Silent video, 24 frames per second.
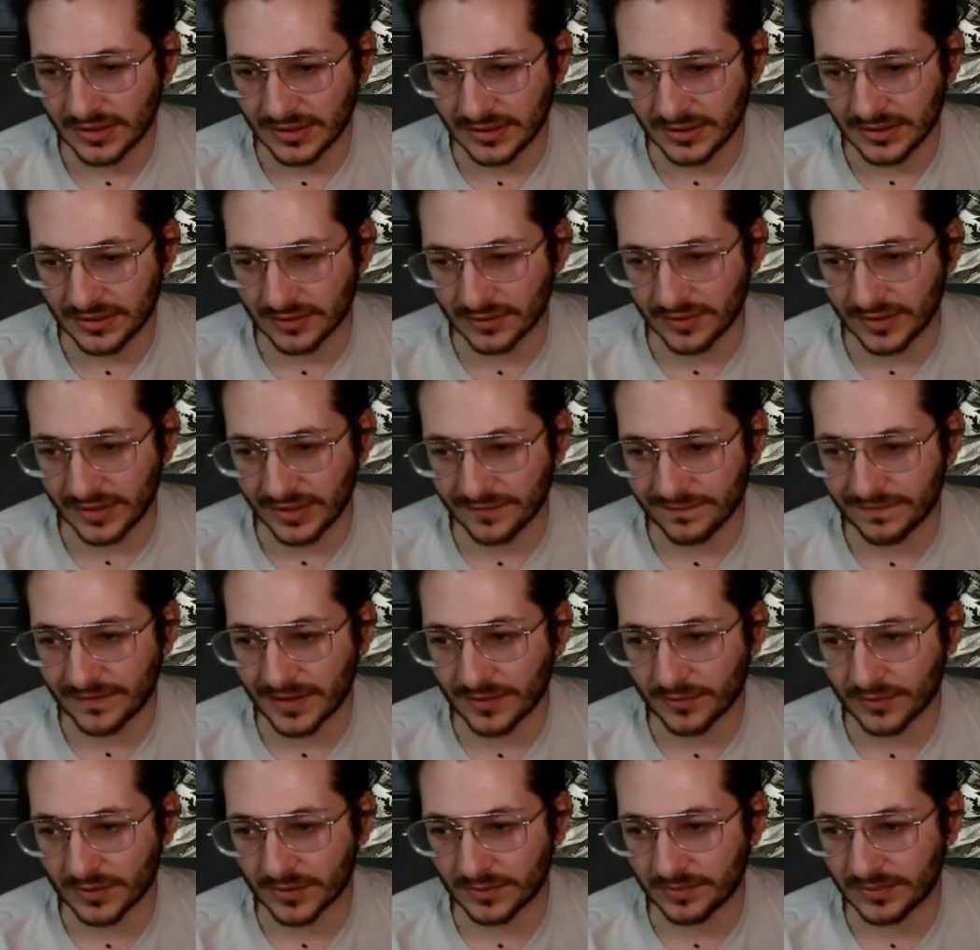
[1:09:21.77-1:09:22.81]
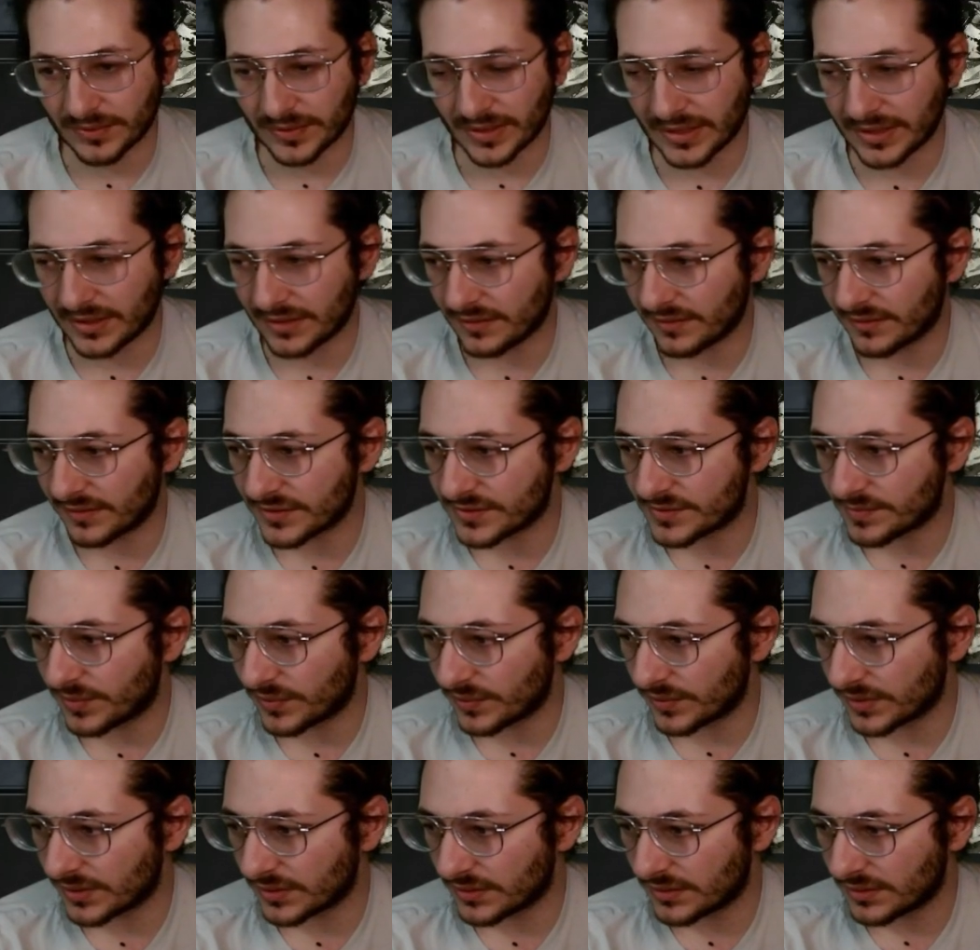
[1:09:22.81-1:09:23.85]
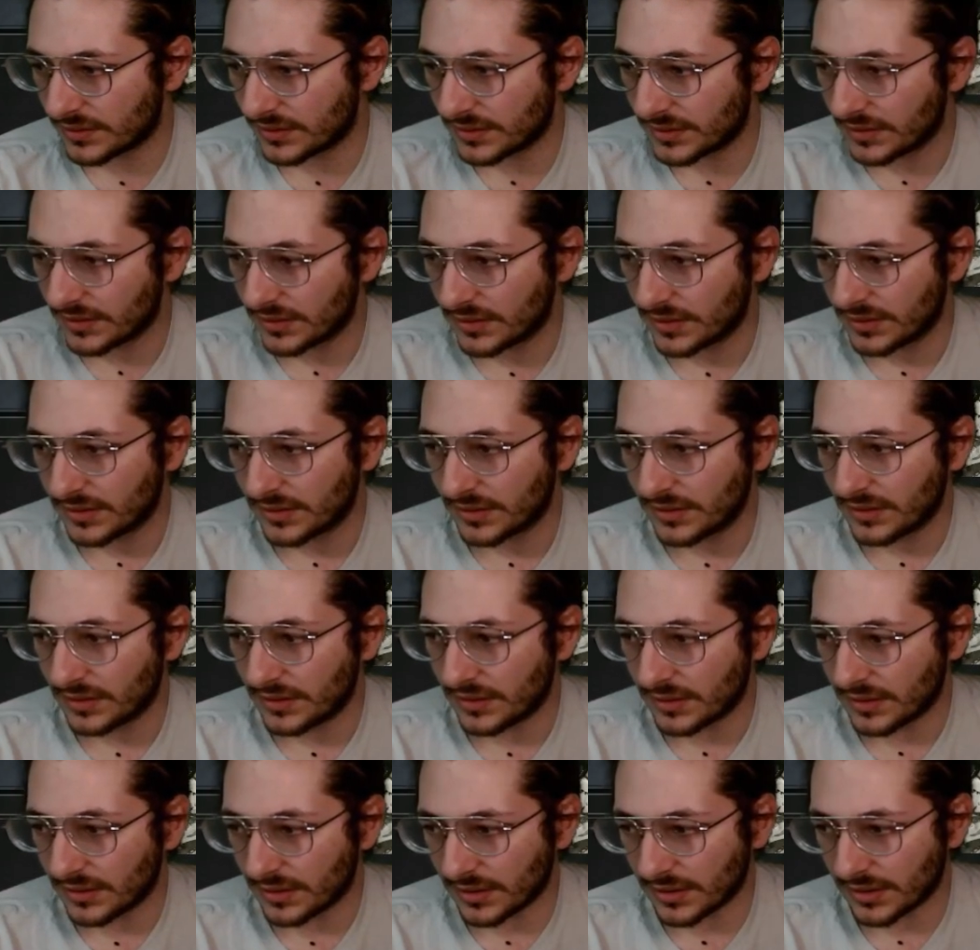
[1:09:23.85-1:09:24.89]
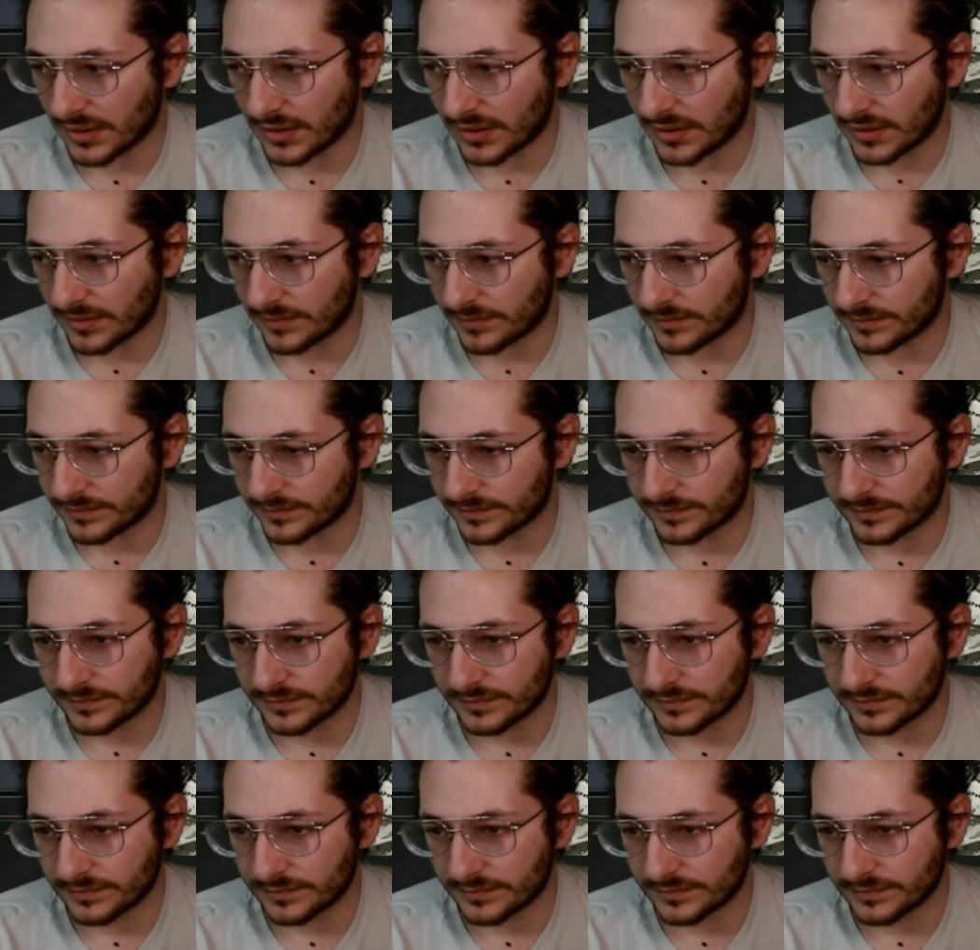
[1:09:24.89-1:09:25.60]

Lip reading: you know, if I were to play it on this board, we're